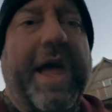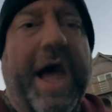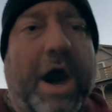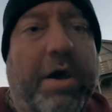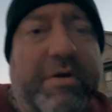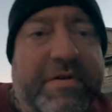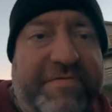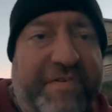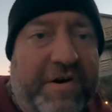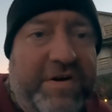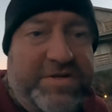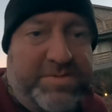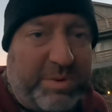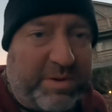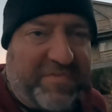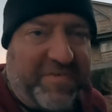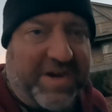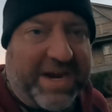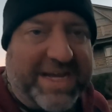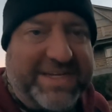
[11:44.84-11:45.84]
Oh, and folks,
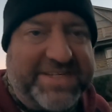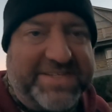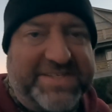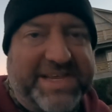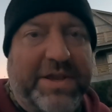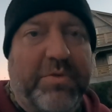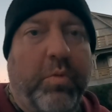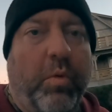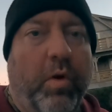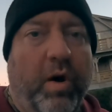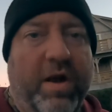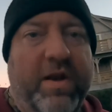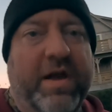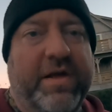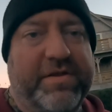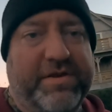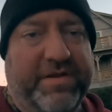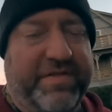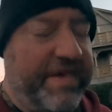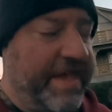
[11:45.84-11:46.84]
we forgot to say one
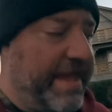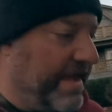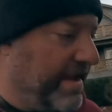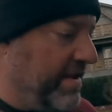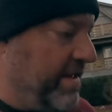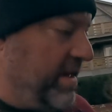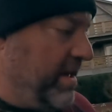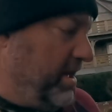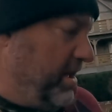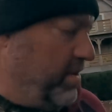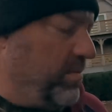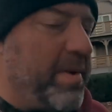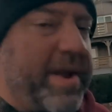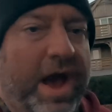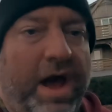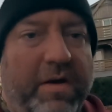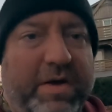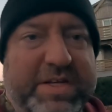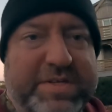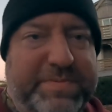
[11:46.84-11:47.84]
other thing. We
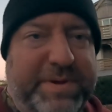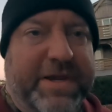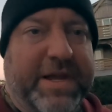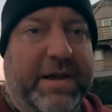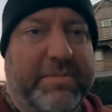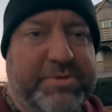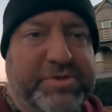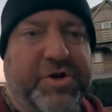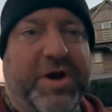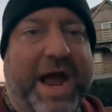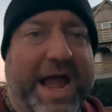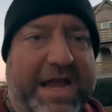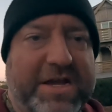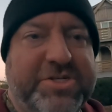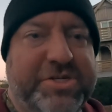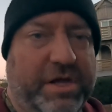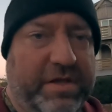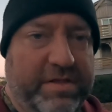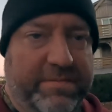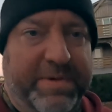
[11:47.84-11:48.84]
always pick up
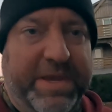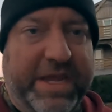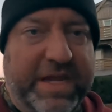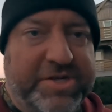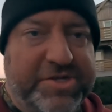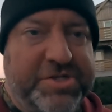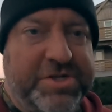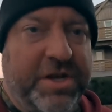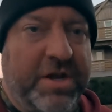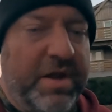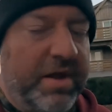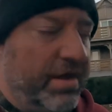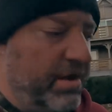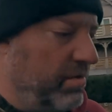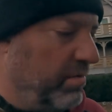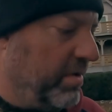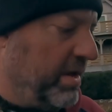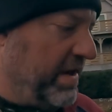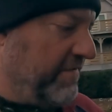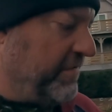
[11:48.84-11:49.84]
trash on the beach
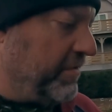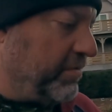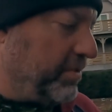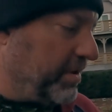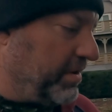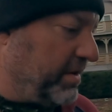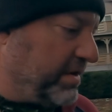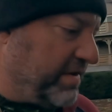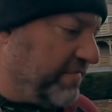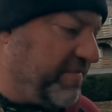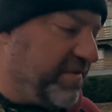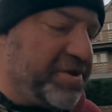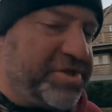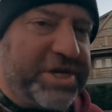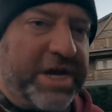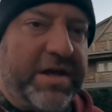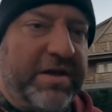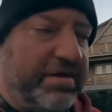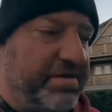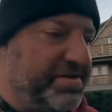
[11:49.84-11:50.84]
whenever we're looking for
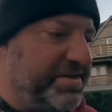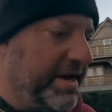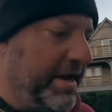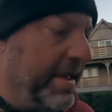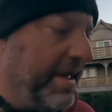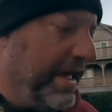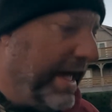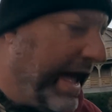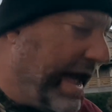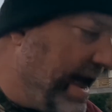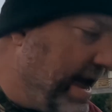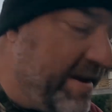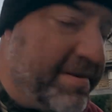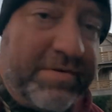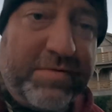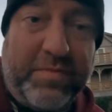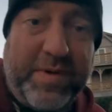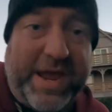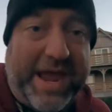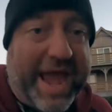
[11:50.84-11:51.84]
shells,
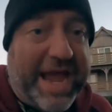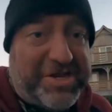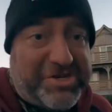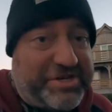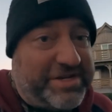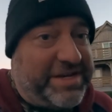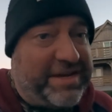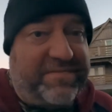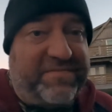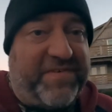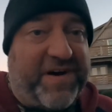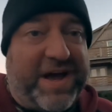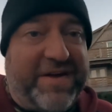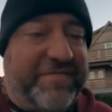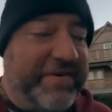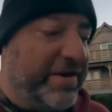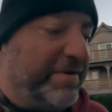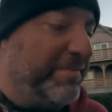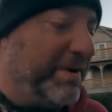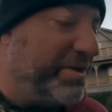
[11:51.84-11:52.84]
and we actually didn't find
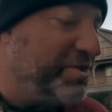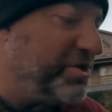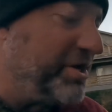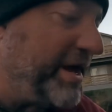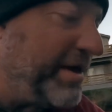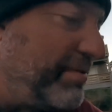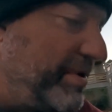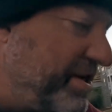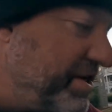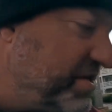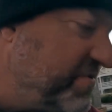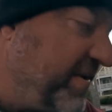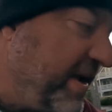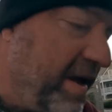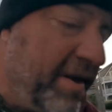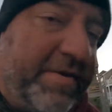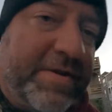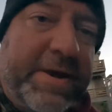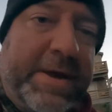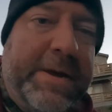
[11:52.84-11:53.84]
very much today. We just
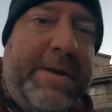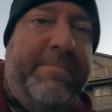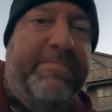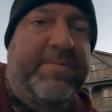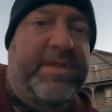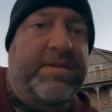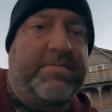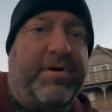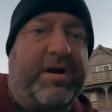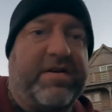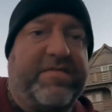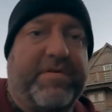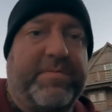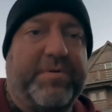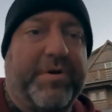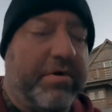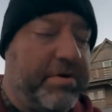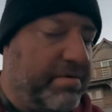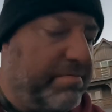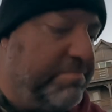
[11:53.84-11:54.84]
found part of a
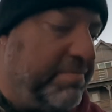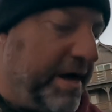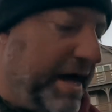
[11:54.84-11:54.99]
broken